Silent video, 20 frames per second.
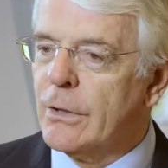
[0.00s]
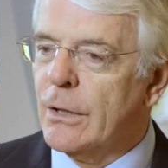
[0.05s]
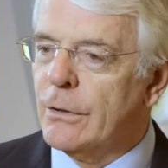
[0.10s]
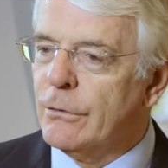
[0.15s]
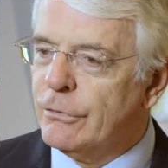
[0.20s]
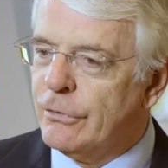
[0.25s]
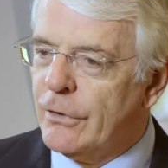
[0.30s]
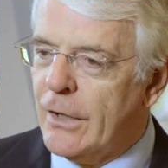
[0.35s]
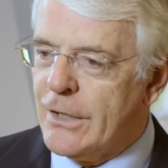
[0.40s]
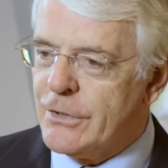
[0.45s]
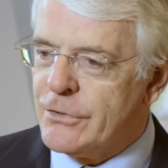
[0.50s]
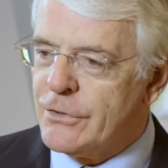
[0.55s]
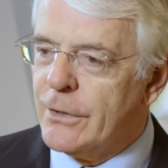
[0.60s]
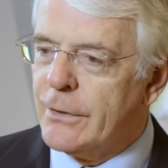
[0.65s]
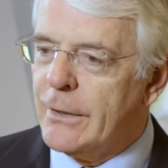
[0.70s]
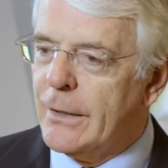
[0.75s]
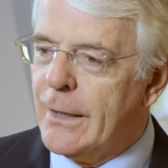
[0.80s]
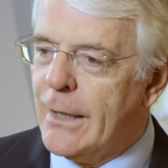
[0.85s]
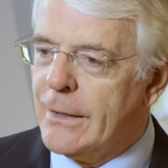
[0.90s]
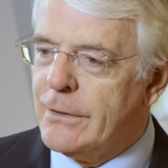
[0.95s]
grow faster
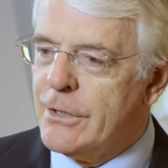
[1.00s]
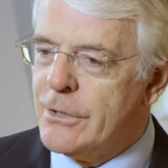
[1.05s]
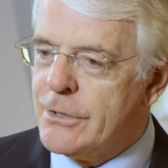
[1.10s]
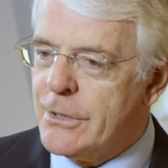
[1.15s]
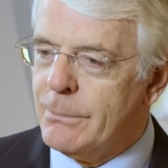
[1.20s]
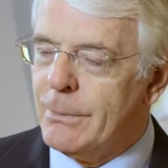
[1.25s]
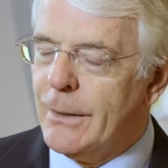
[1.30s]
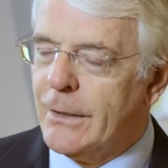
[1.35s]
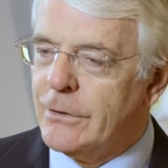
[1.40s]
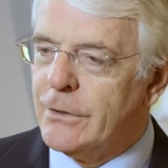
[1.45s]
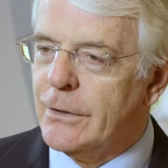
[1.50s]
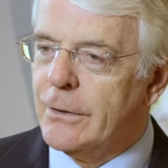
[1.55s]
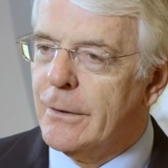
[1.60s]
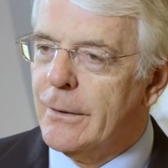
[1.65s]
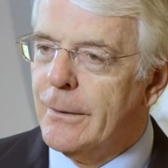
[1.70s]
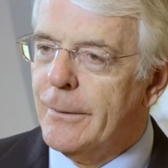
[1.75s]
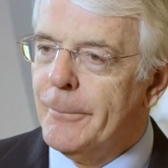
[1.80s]
than anticipated.